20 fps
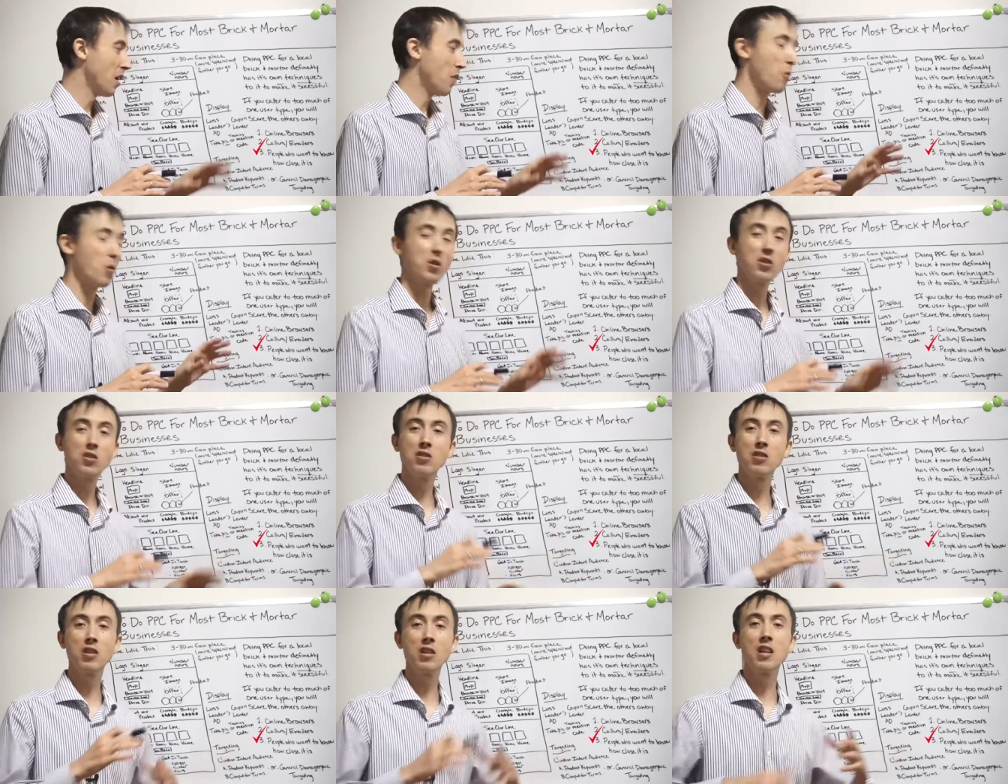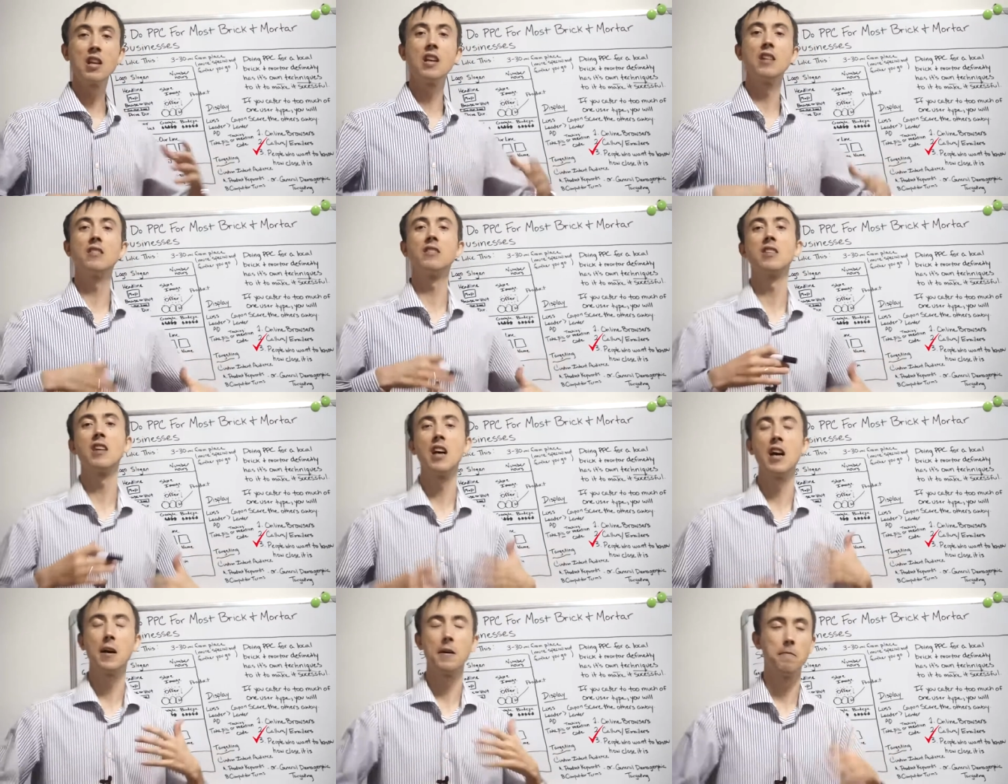which is
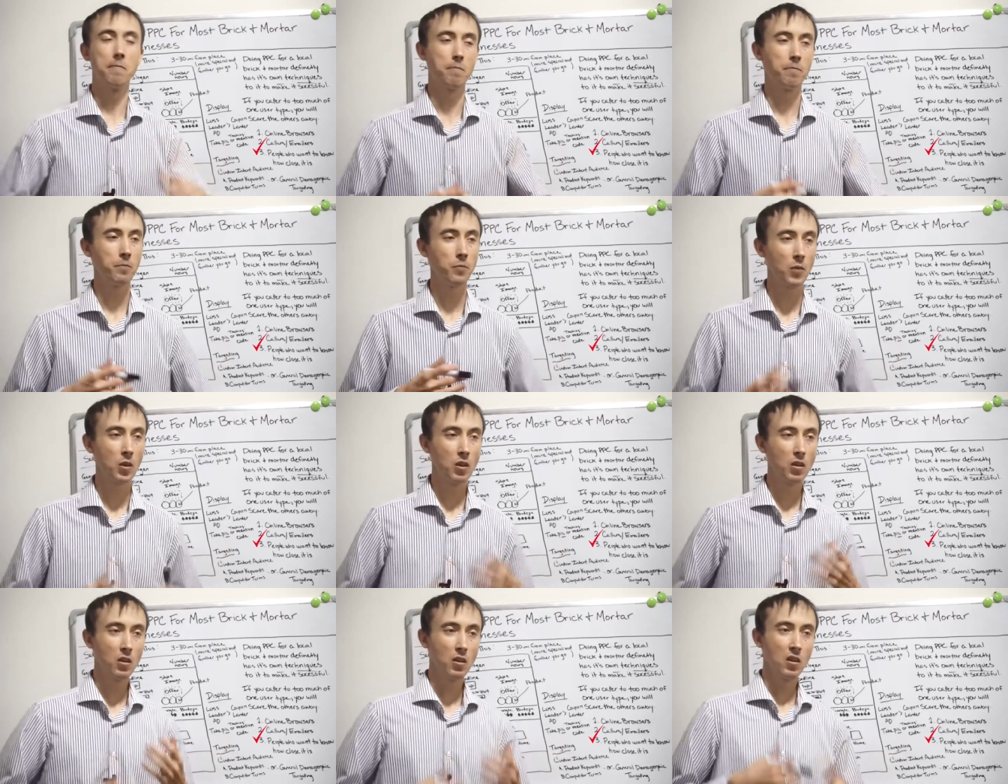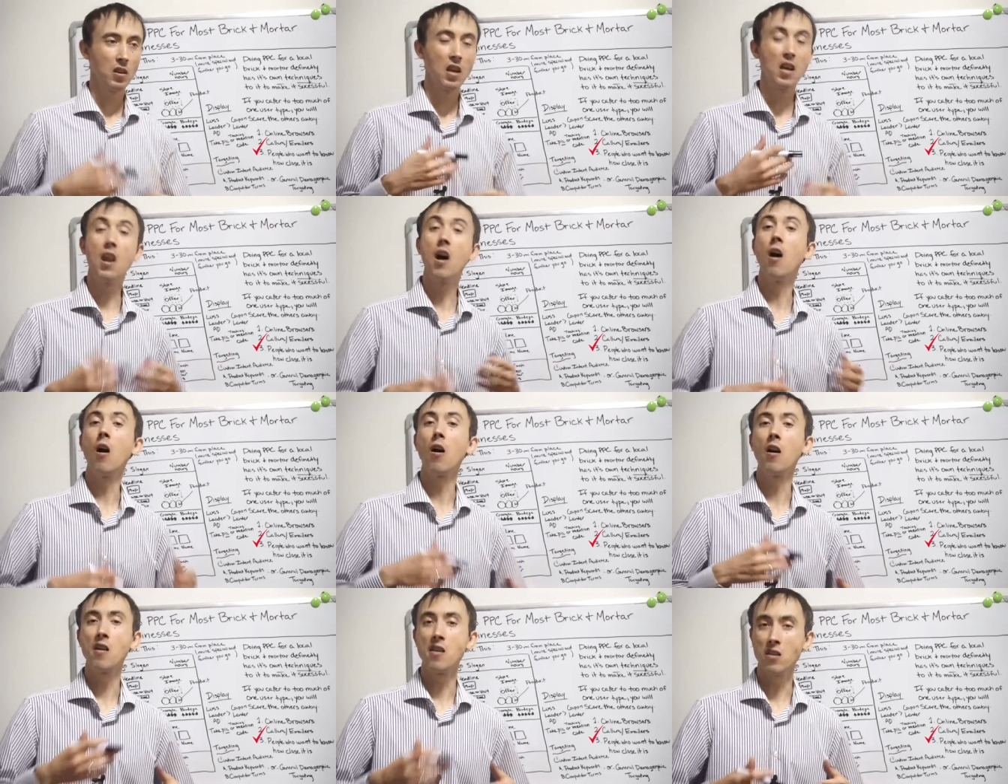an
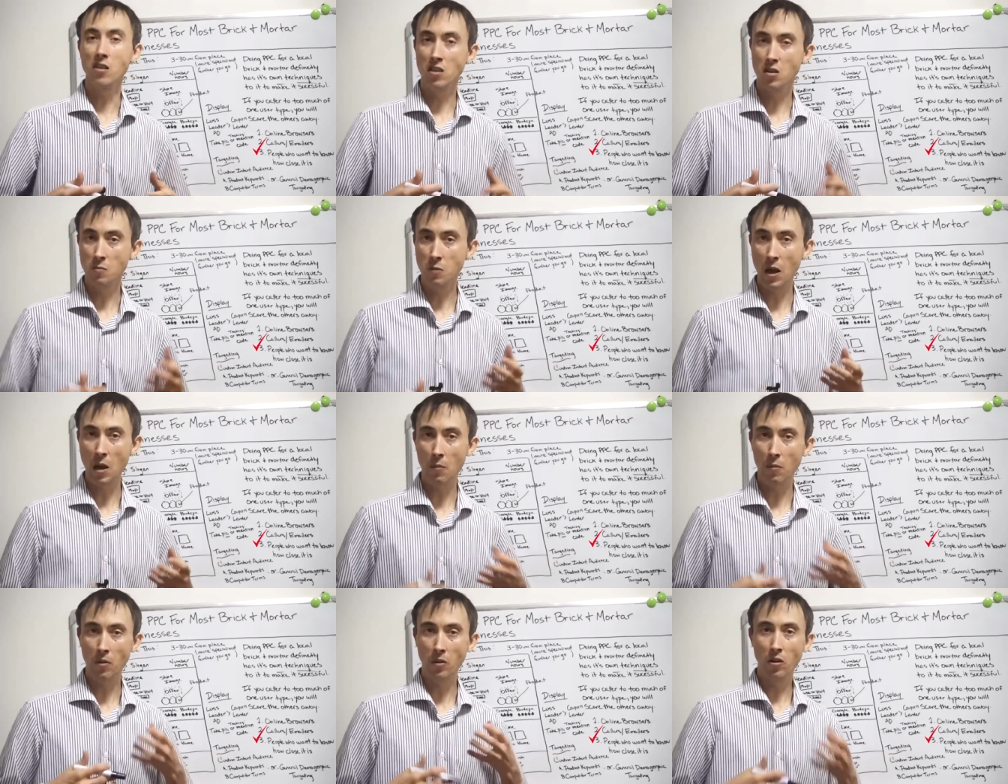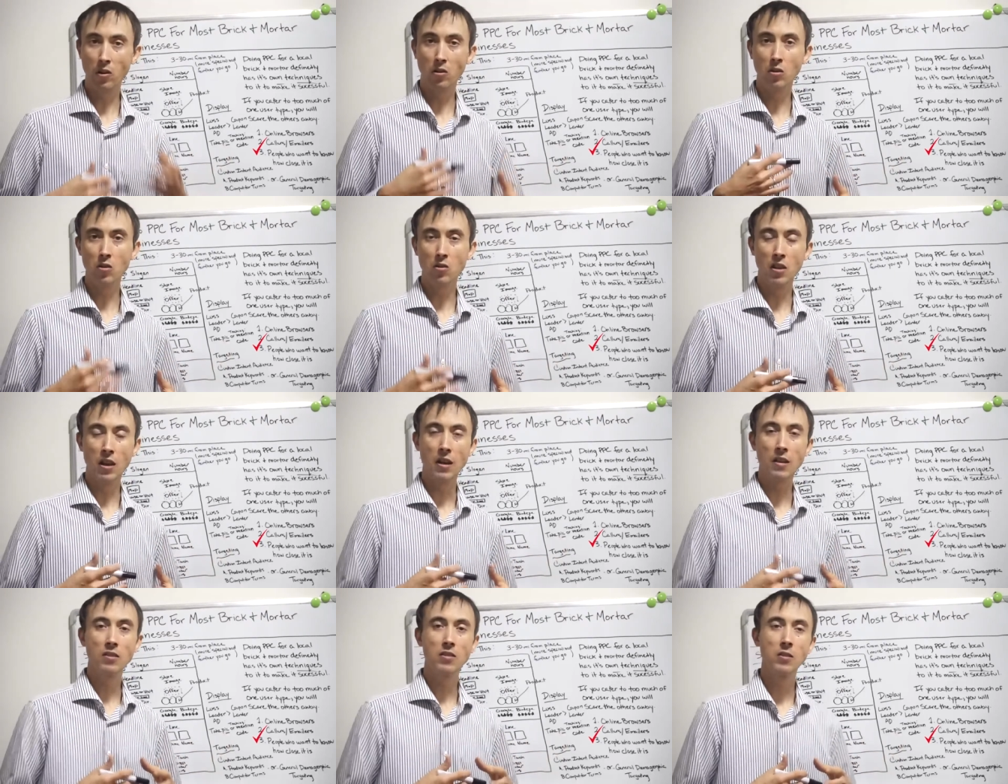art to be able to do
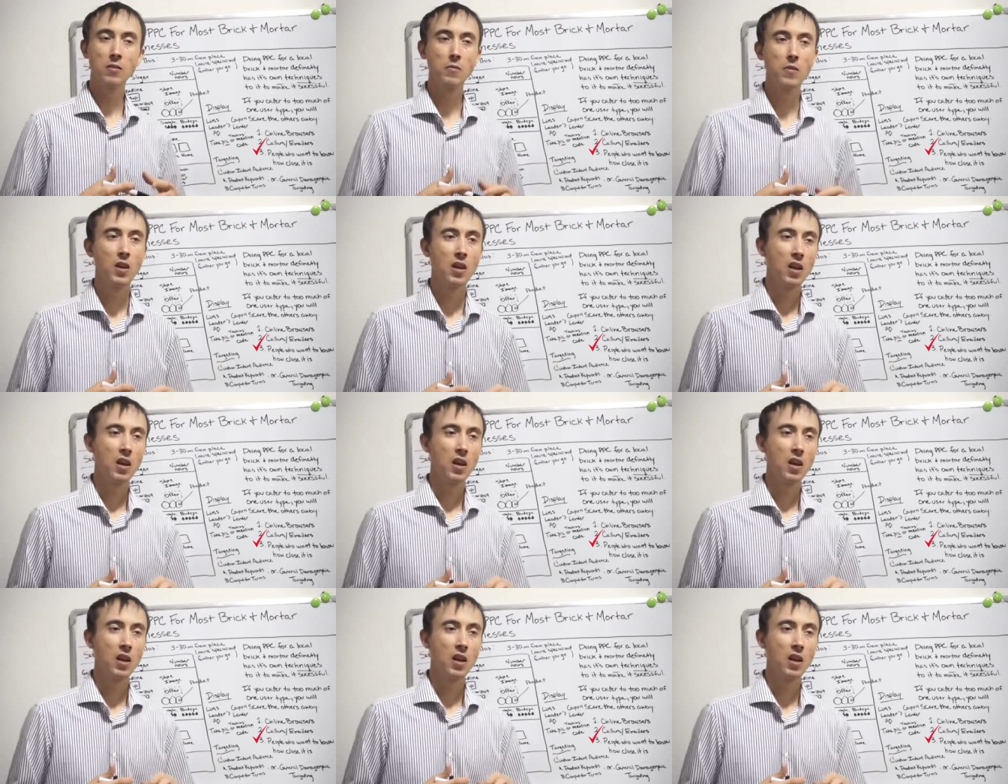this.